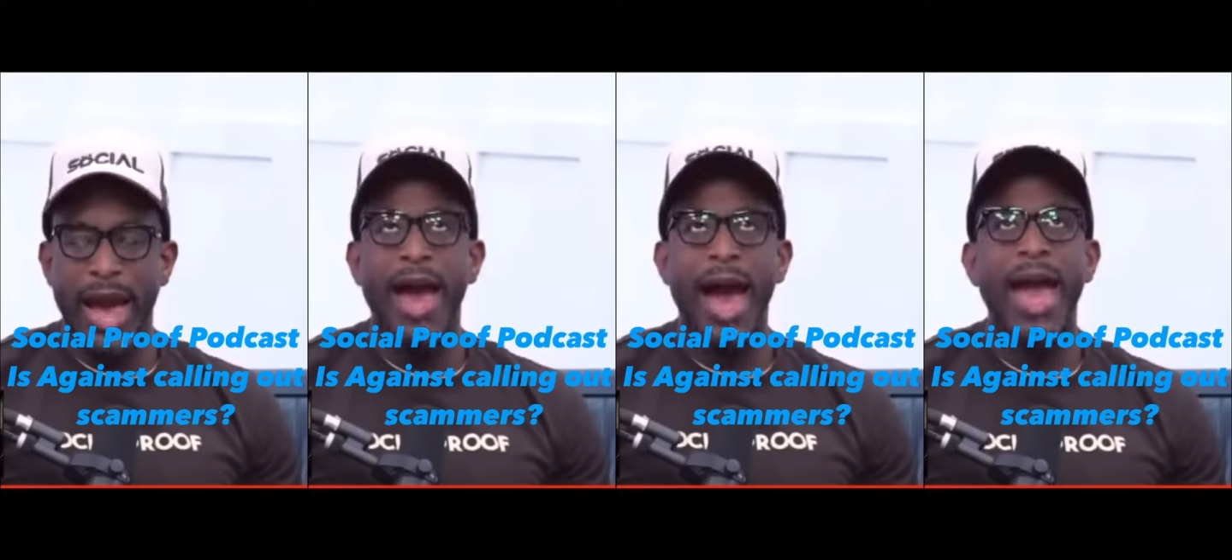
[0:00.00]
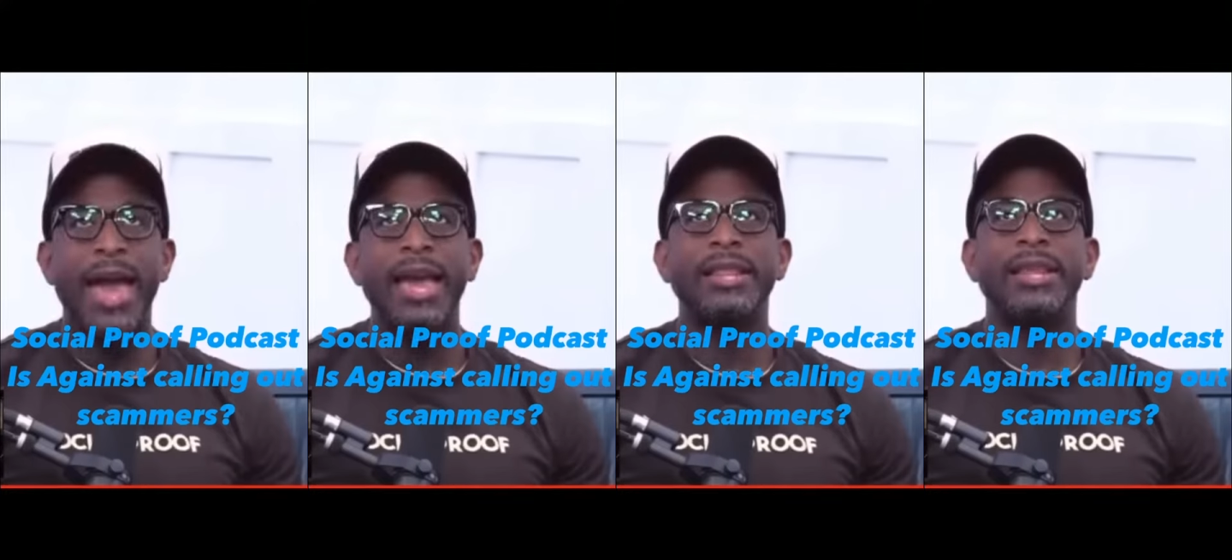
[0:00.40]
I
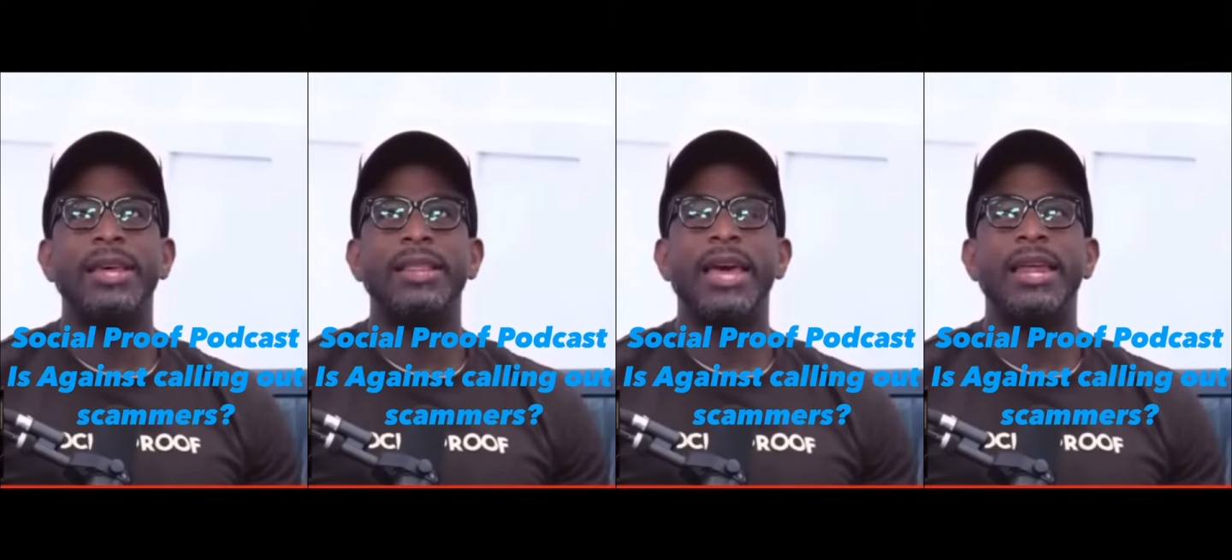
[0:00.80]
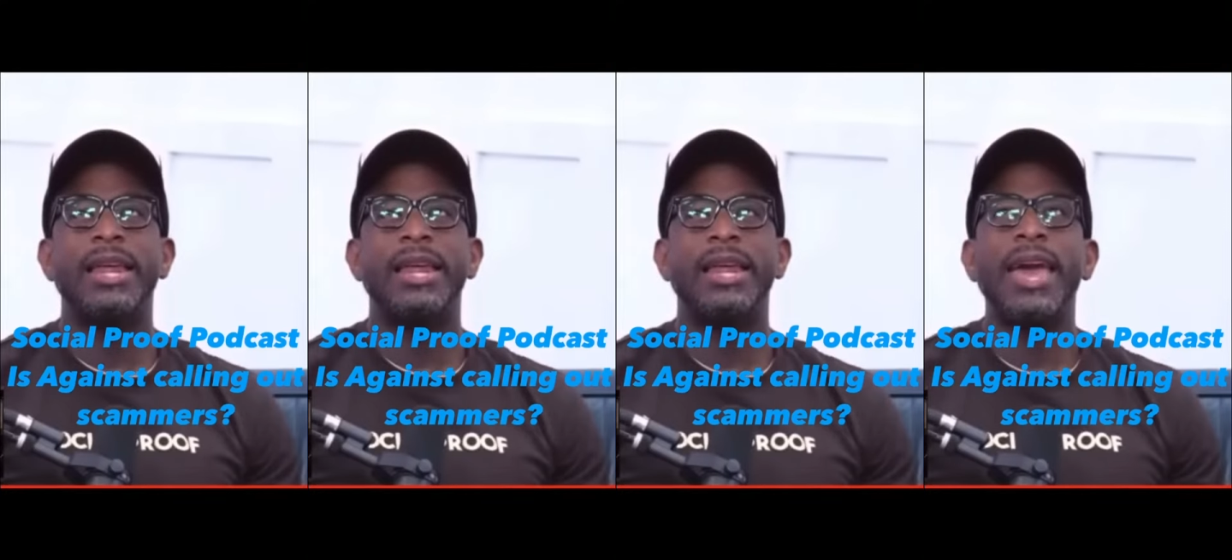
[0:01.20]
hate
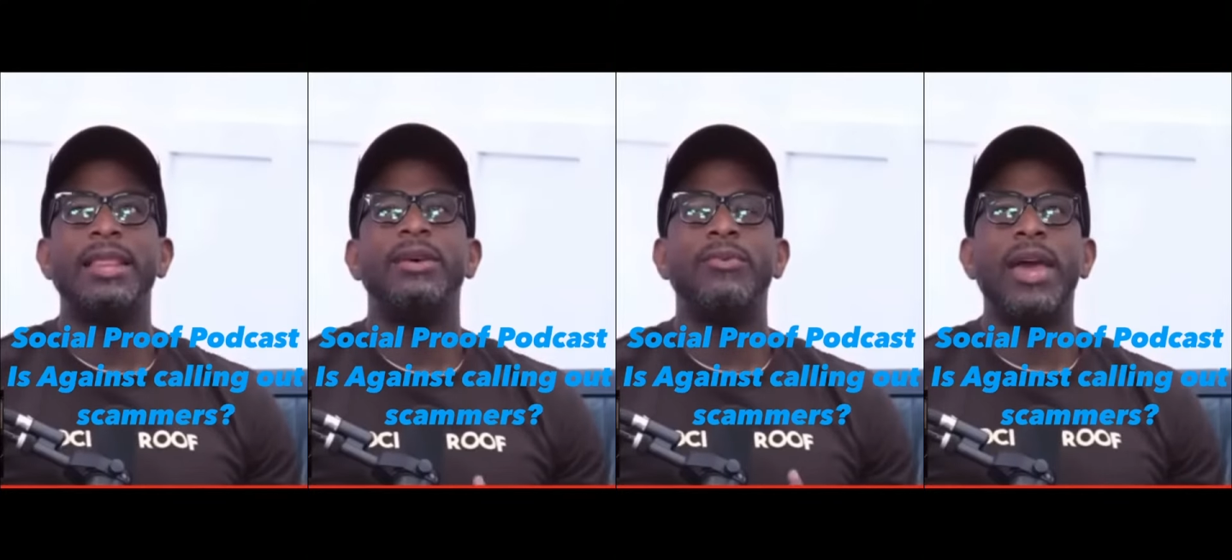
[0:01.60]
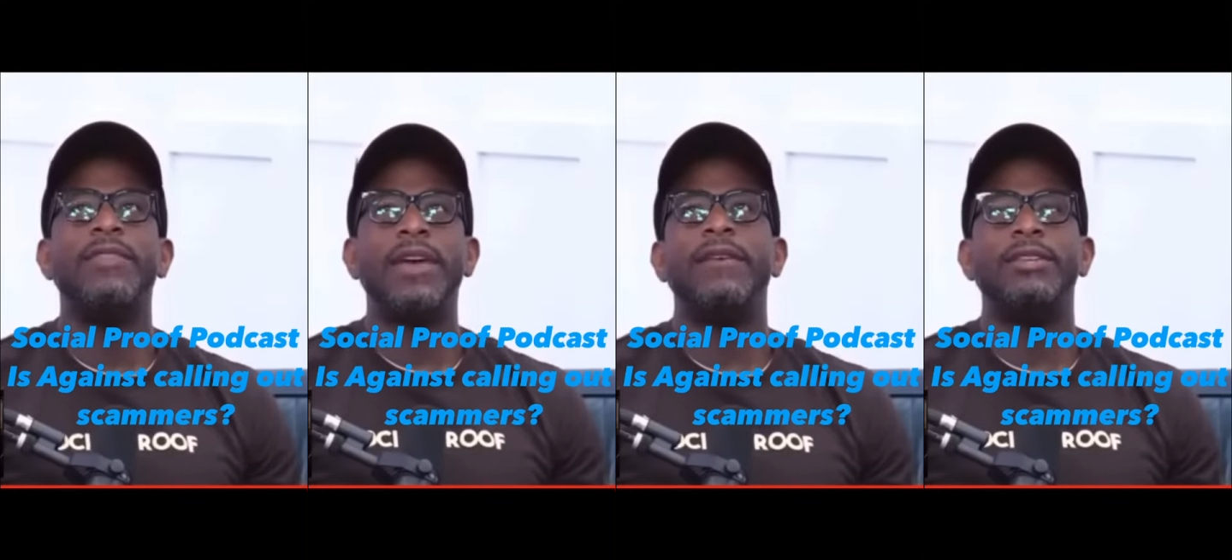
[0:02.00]
that we
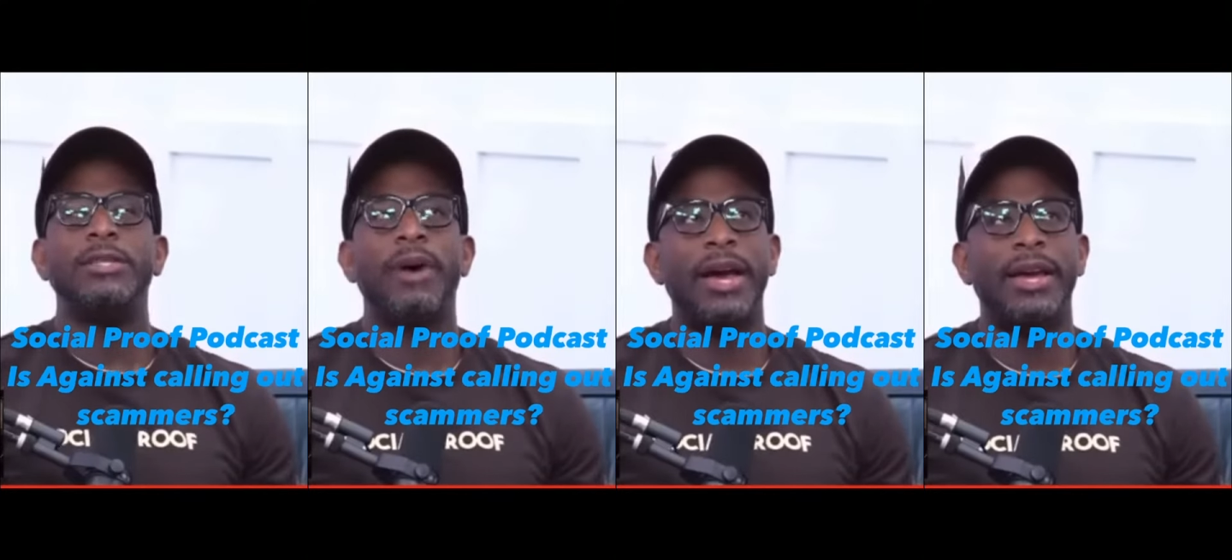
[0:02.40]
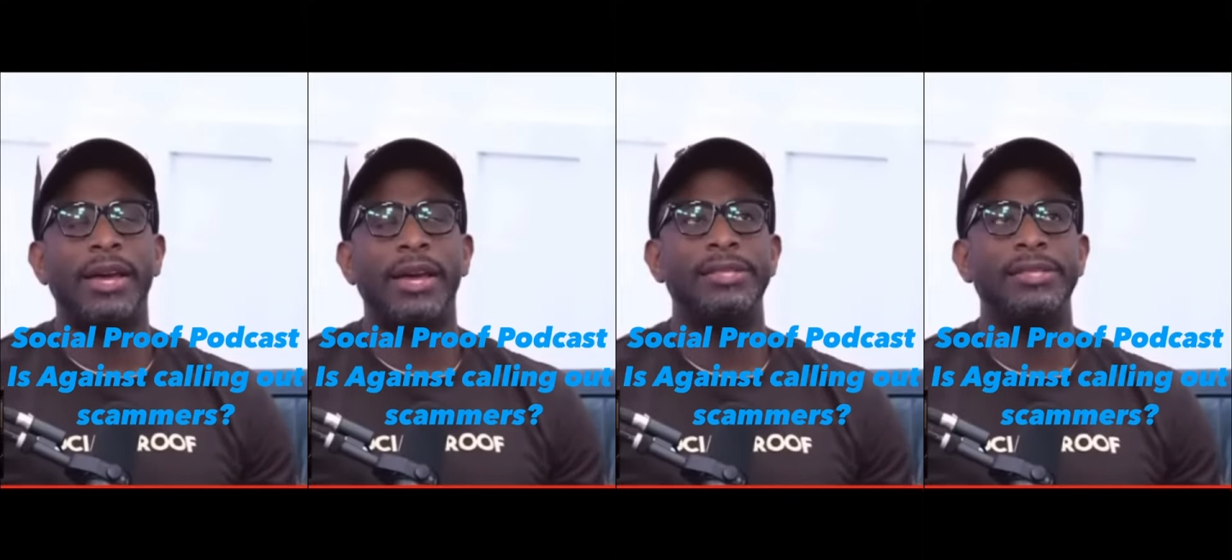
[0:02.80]
have to have this
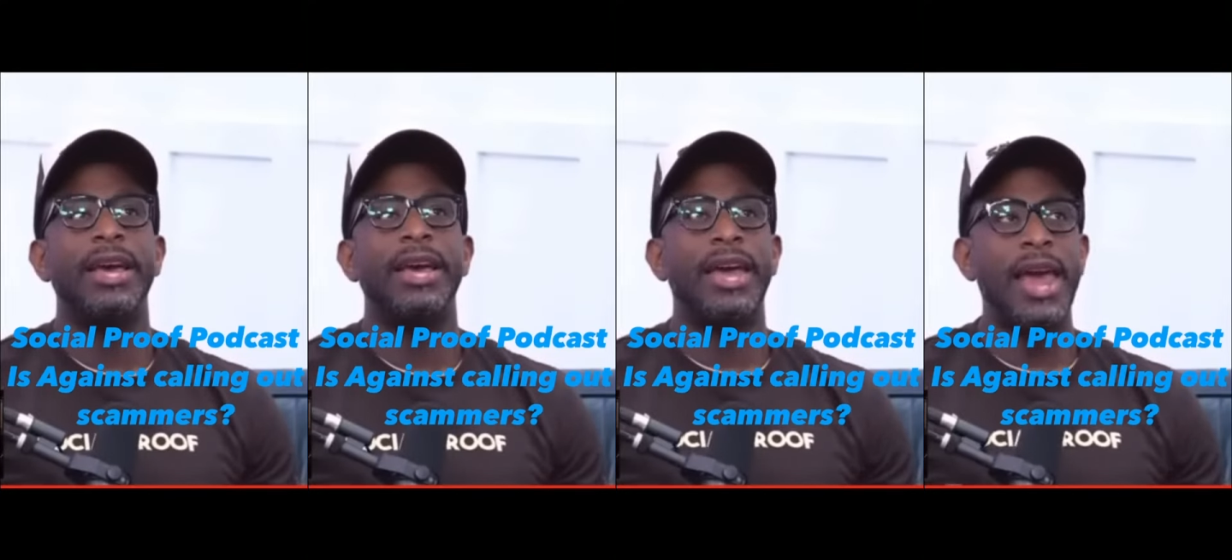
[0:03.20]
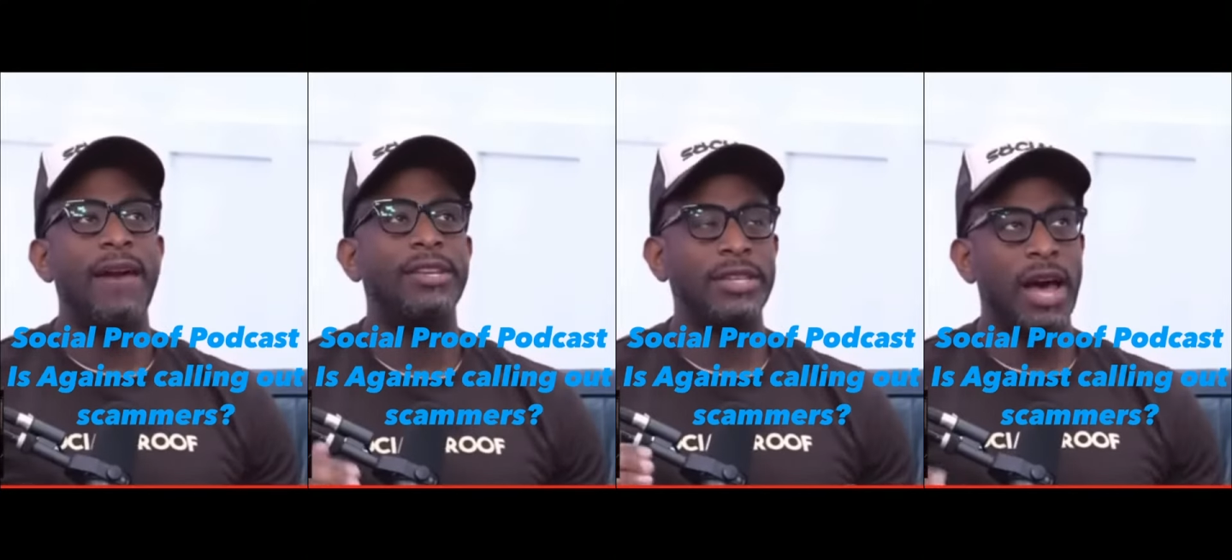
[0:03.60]
podcast and
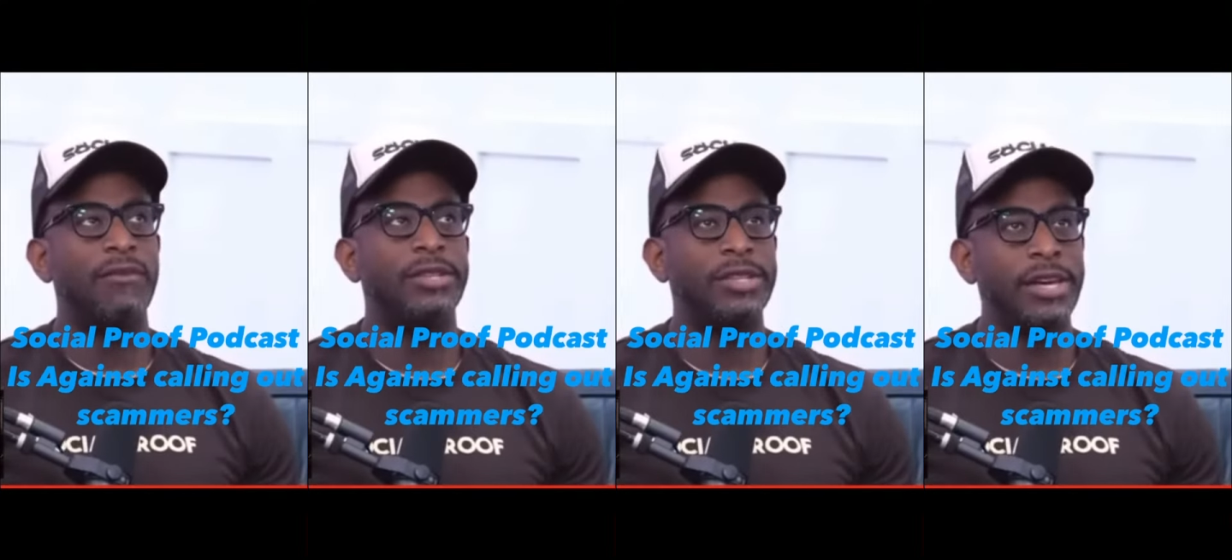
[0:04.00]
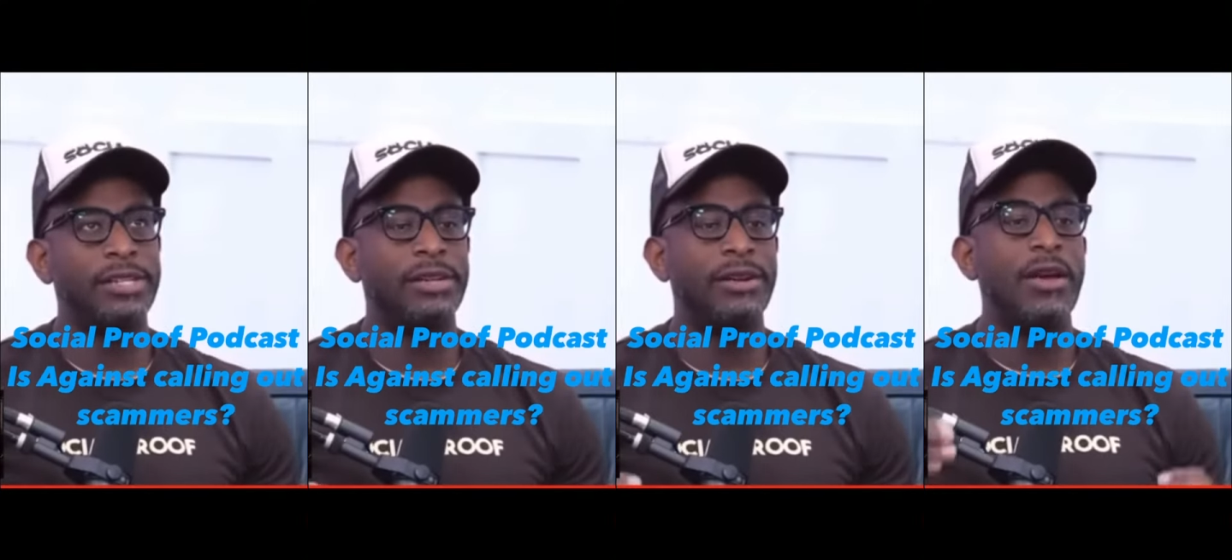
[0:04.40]
have this
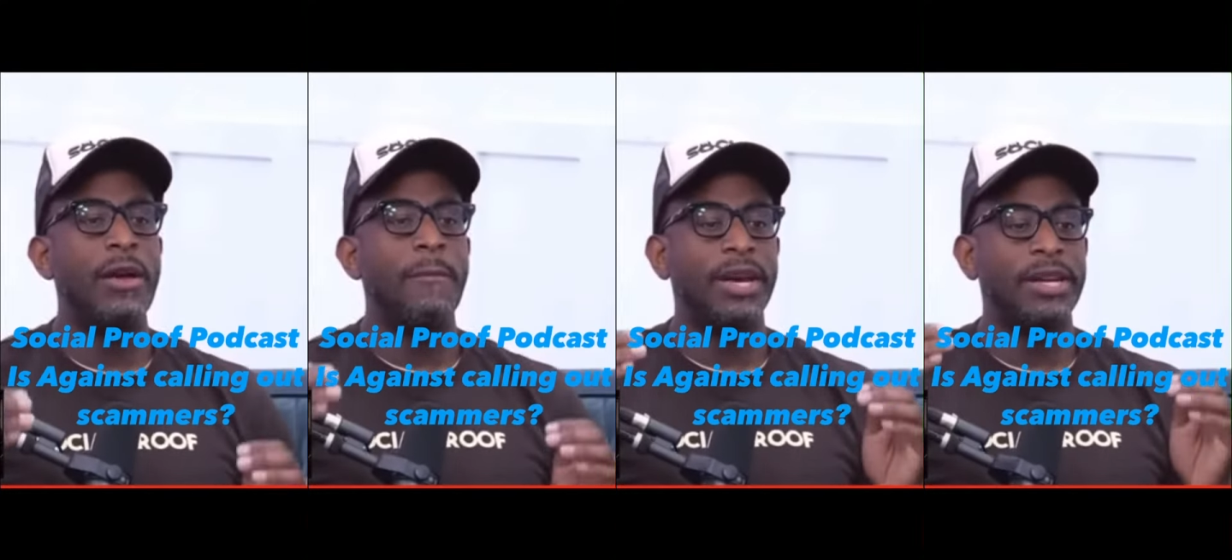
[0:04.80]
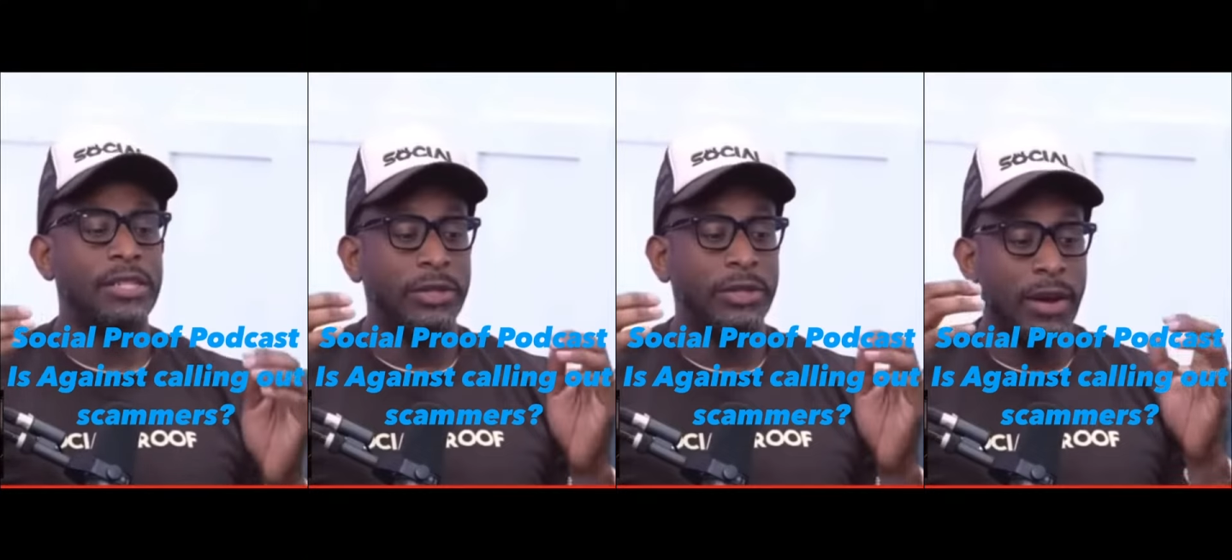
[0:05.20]
conversation because
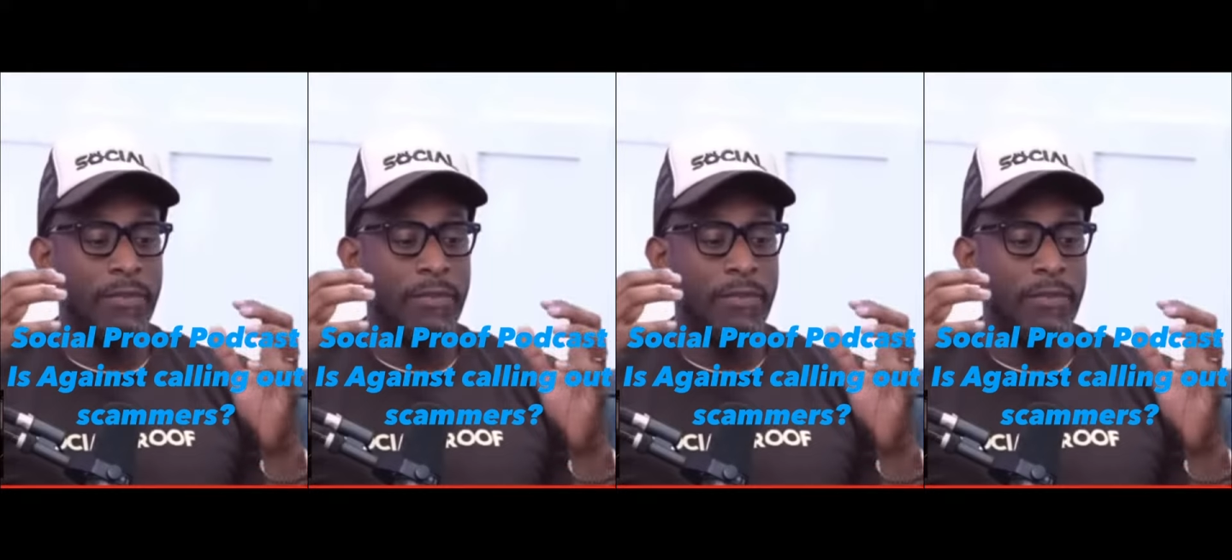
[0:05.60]
it's